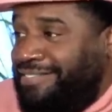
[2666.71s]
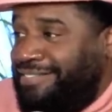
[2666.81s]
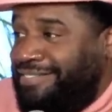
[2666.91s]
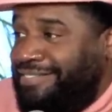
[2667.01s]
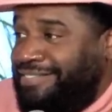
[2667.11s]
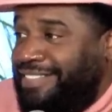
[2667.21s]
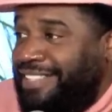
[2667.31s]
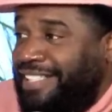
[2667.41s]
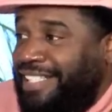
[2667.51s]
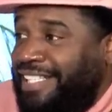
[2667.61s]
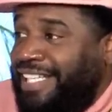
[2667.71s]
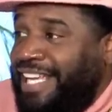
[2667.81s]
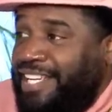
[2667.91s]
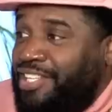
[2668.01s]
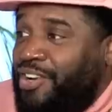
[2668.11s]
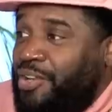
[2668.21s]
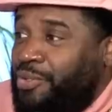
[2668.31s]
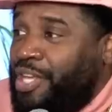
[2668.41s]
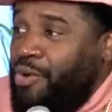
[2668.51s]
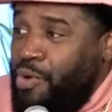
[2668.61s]
Oh yeah and you
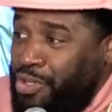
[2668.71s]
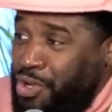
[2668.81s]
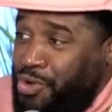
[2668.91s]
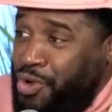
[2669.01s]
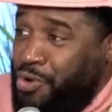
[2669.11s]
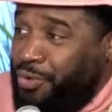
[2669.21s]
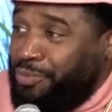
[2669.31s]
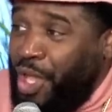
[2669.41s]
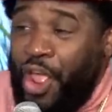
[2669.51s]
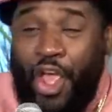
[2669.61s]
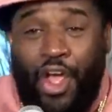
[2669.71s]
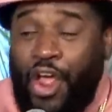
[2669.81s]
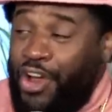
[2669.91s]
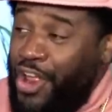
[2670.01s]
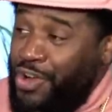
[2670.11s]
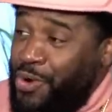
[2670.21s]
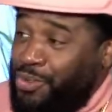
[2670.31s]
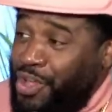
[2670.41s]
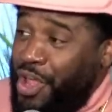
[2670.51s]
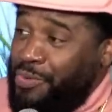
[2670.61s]
know, he was like, "What you do? There
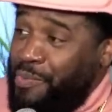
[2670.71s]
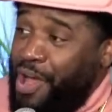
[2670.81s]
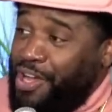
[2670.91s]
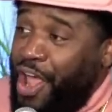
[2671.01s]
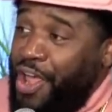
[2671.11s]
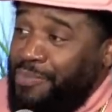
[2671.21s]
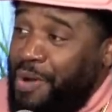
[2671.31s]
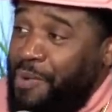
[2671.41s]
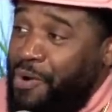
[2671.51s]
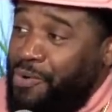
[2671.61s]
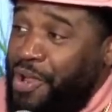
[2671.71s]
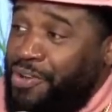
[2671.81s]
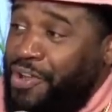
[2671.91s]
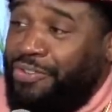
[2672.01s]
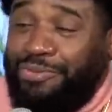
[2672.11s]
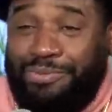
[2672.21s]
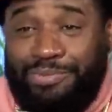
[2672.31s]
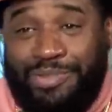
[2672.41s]
ain't no shame in my game. Come on in you.